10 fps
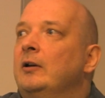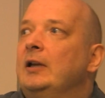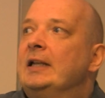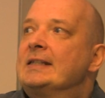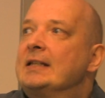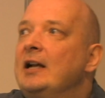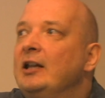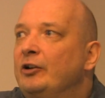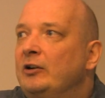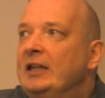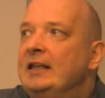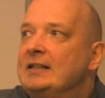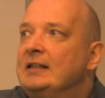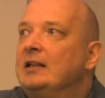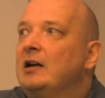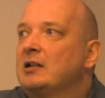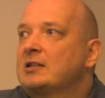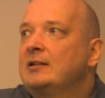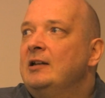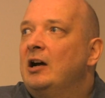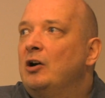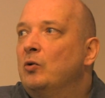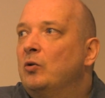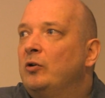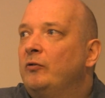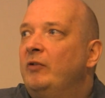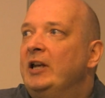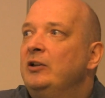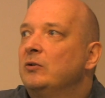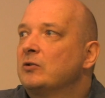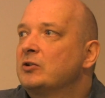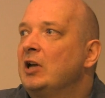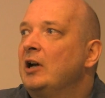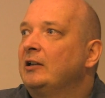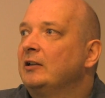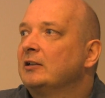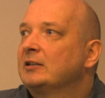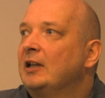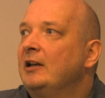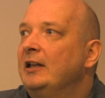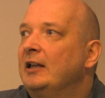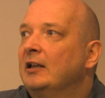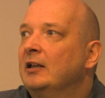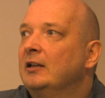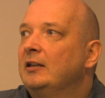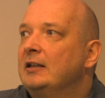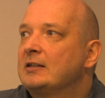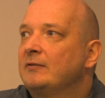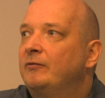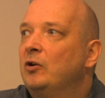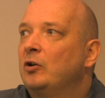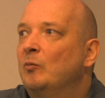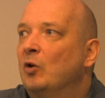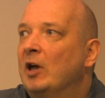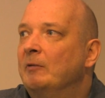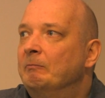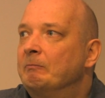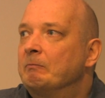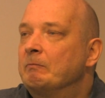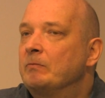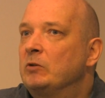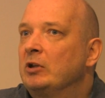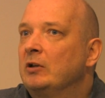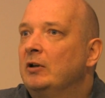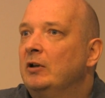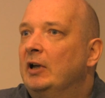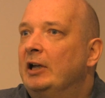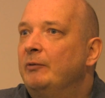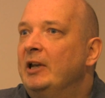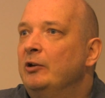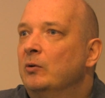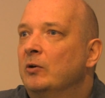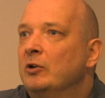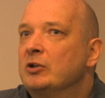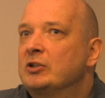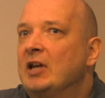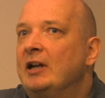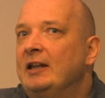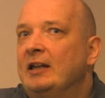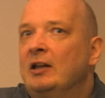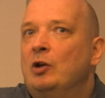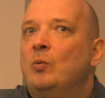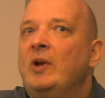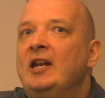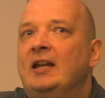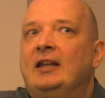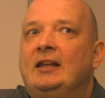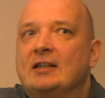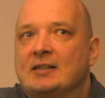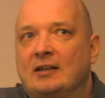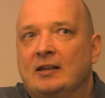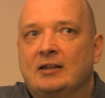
It's rather easy task now when you start studying this formula and when you study when it is,